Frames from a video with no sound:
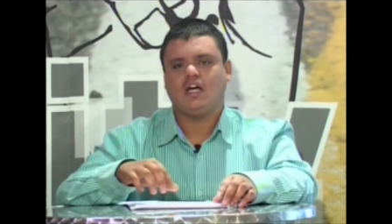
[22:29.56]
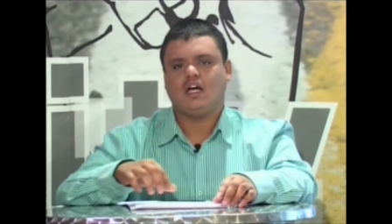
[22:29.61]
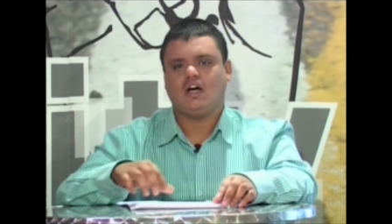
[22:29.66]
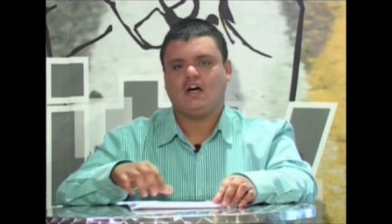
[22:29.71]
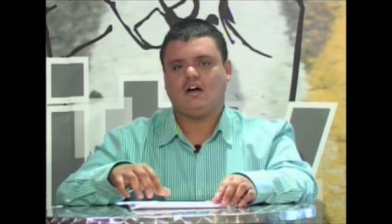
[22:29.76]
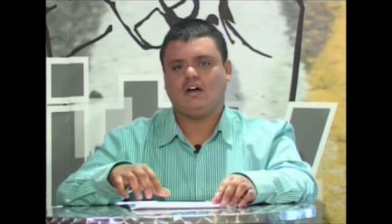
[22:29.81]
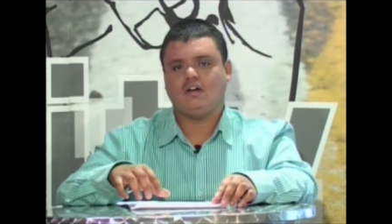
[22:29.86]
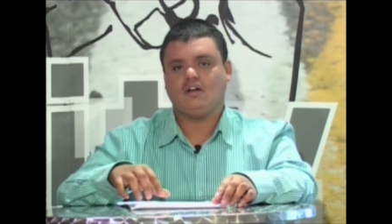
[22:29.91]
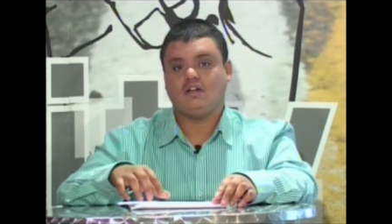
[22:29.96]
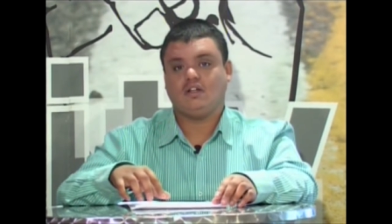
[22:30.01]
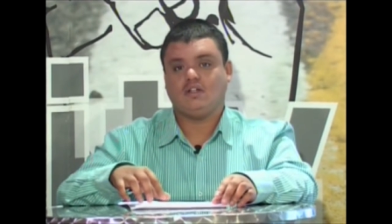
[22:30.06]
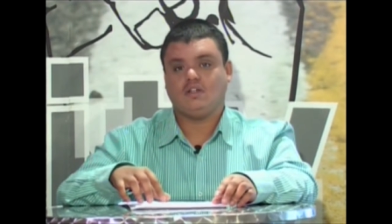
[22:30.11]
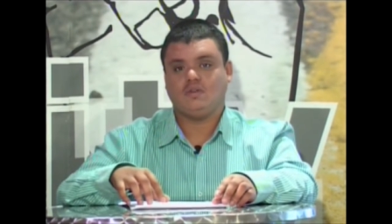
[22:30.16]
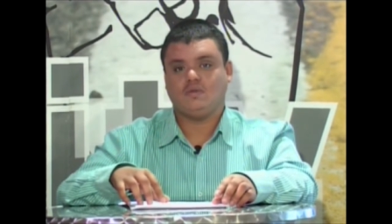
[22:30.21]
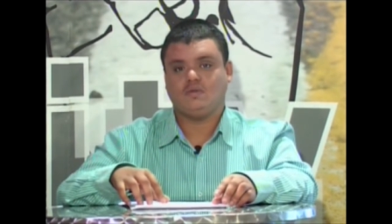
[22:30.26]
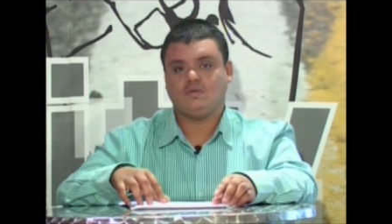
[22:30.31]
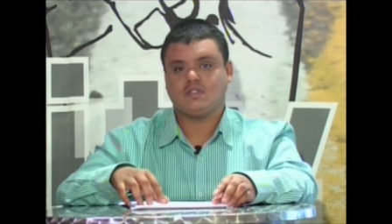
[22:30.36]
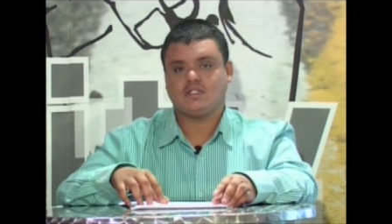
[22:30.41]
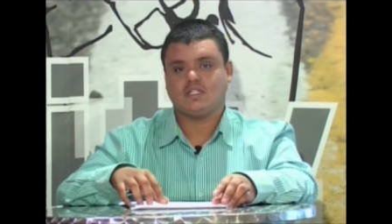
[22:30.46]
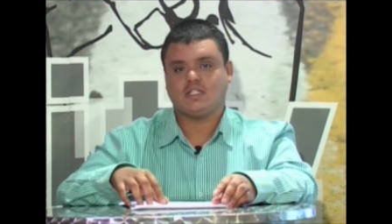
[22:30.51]
on
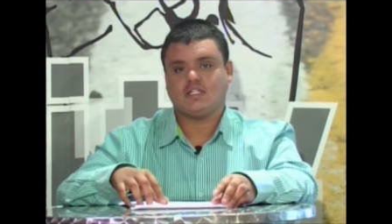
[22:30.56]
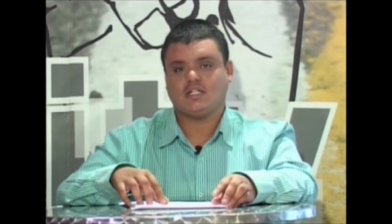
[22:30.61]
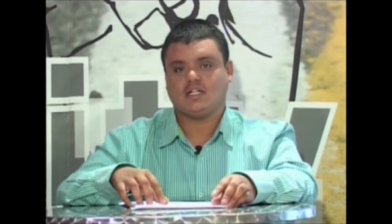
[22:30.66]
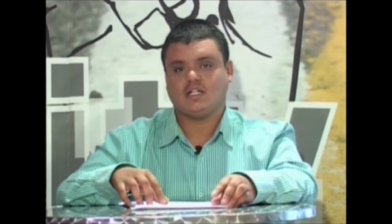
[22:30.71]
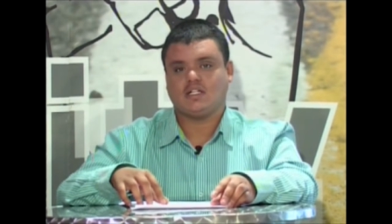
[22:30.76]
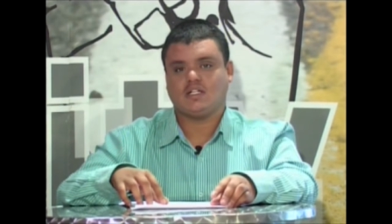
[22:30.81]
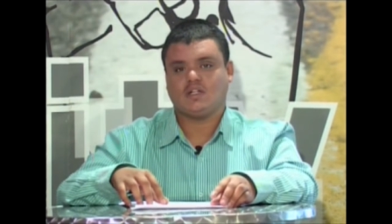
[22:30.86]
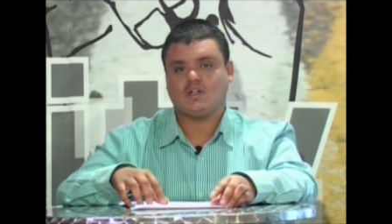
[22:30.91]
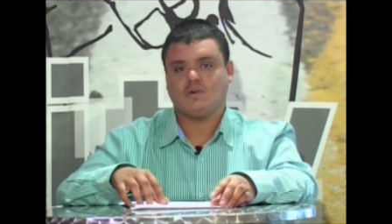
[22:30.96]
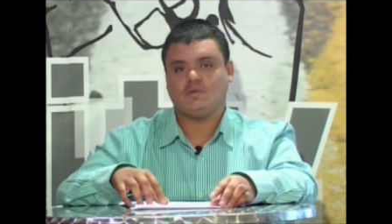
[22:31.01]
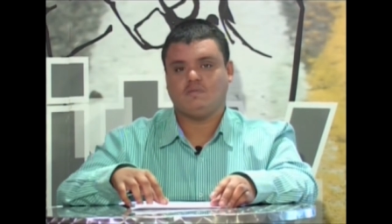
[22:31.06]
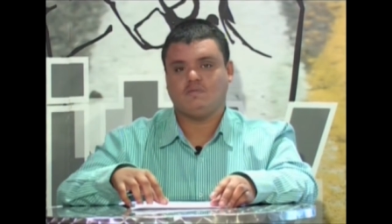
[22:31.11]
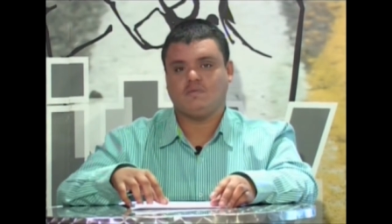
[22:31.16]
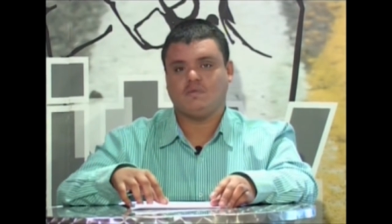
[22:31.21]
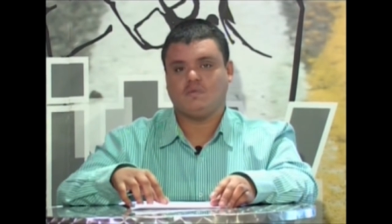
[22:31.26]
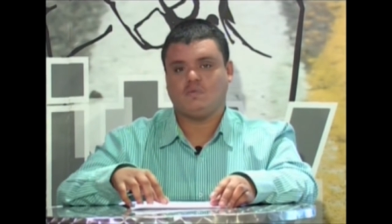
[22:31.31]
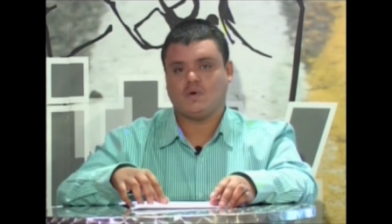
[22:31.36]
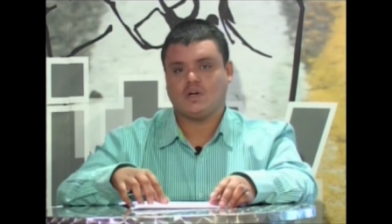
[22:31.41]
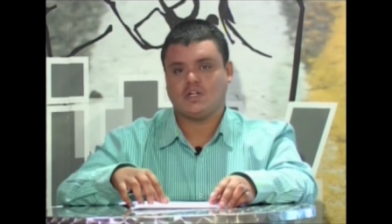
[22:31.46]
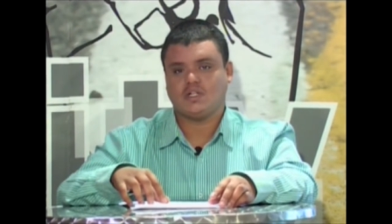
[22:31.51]
you sitting at
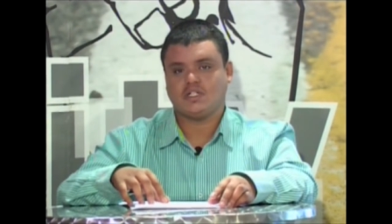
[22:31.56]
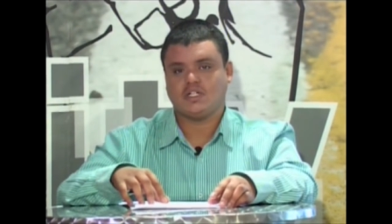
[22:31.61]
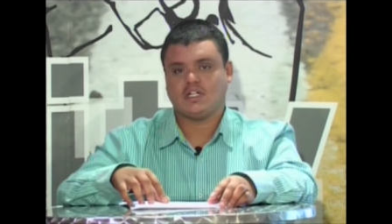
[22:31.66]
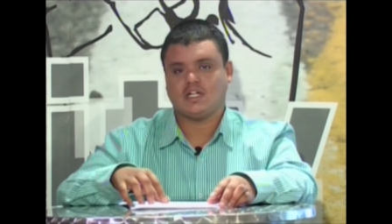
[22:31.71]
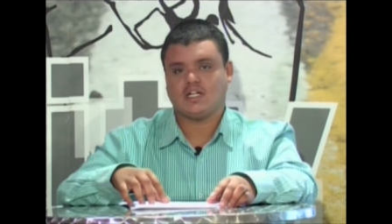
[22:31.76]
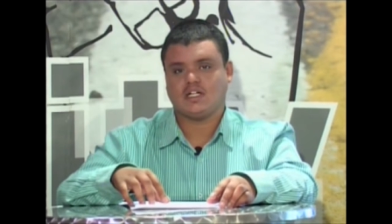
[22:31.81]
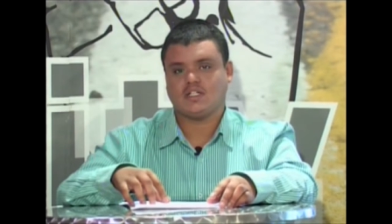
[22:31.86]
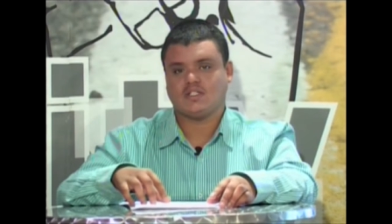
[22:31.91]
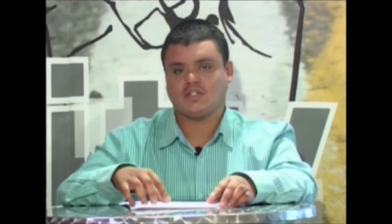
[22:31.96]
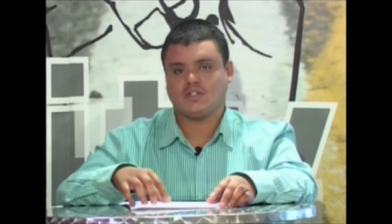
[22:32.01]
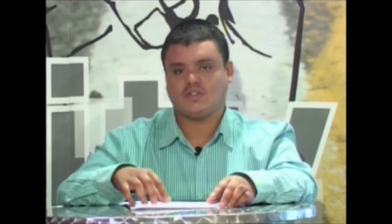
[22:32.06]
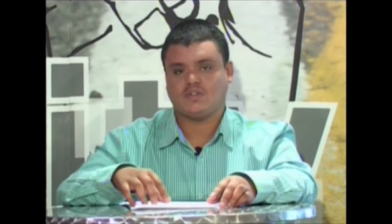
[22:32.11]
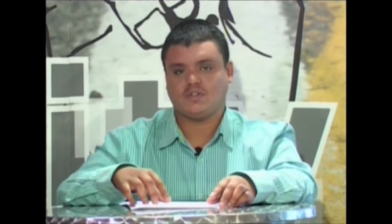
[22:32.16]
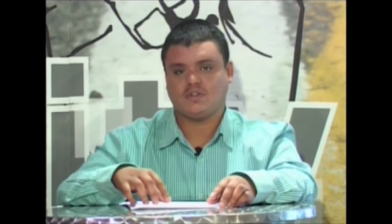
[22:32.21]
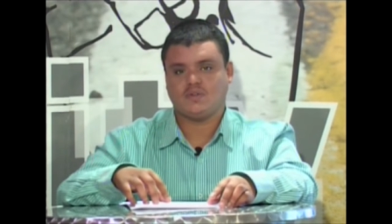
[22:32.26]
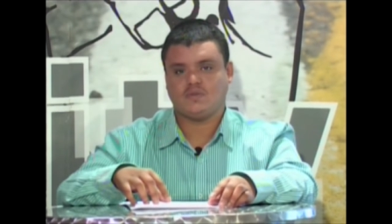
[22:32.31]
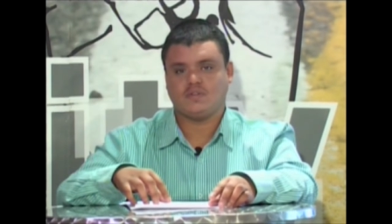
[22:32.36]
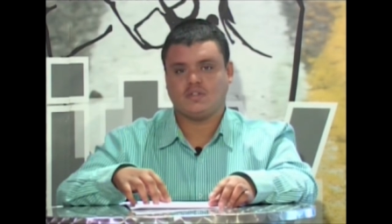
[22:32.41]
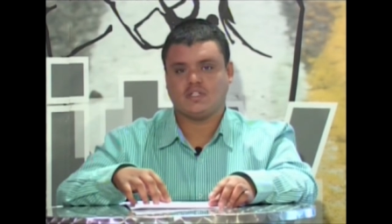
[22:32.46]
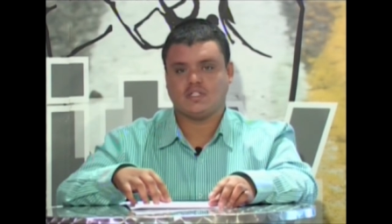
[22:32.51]
home watching us
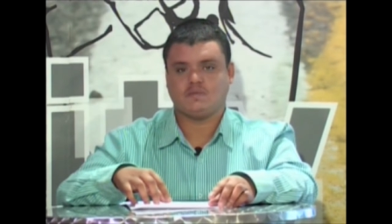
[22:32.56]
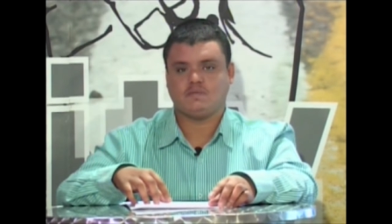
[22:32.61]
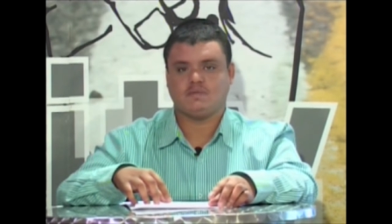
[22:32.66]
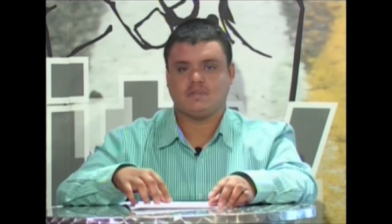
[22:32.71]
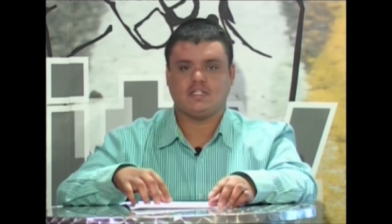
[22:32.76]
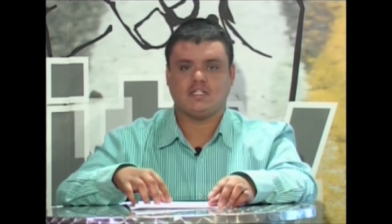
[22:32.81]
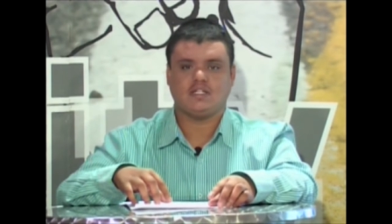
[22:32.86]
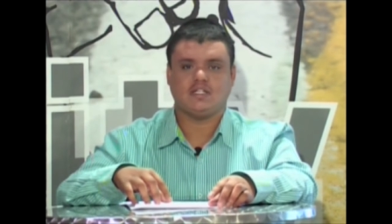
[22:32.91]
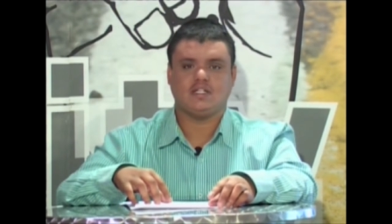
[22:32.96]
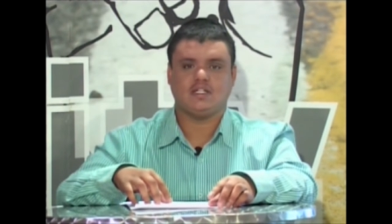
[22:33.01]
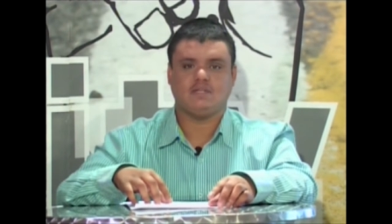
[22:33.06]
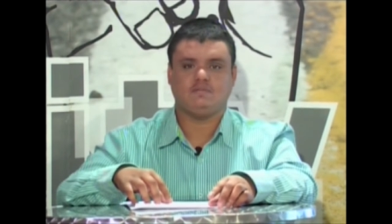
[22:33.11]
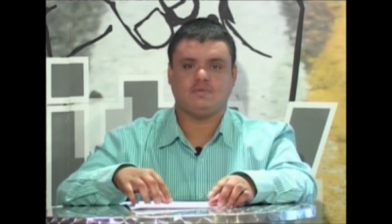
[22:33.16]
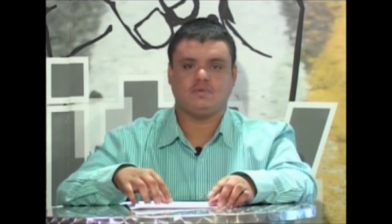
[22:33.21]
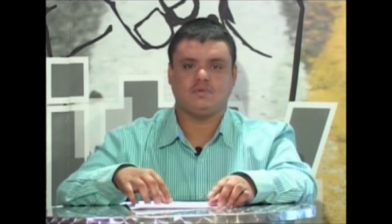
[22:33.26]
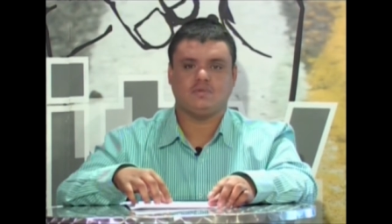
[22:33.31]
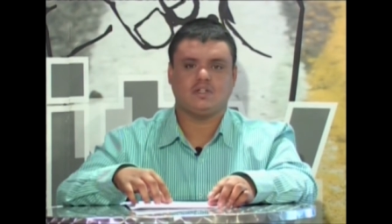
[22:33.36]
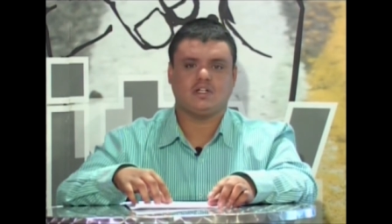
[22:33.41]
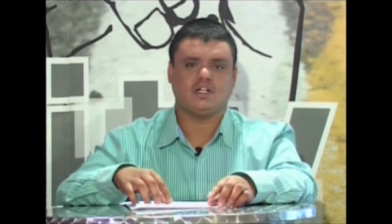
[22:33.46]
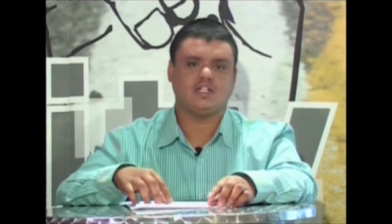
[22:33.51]
through this particular
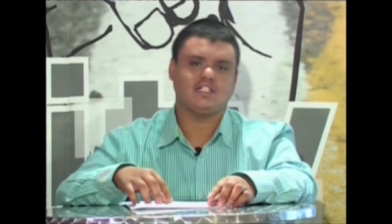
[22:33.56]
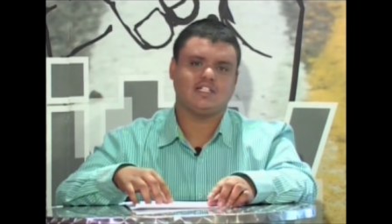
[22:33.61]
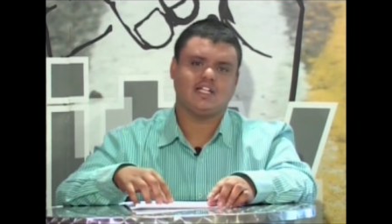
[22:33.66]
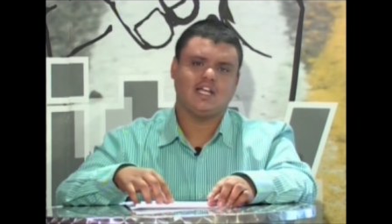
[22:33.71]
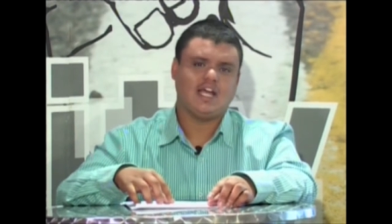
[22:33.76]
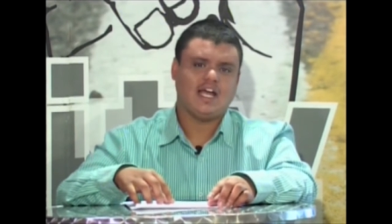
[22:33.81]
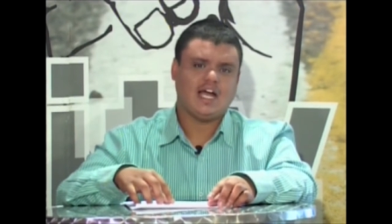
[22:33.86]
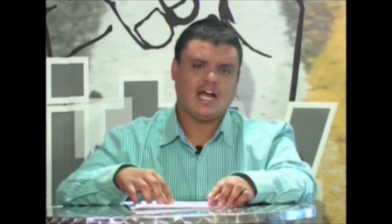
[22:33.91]
broadcast.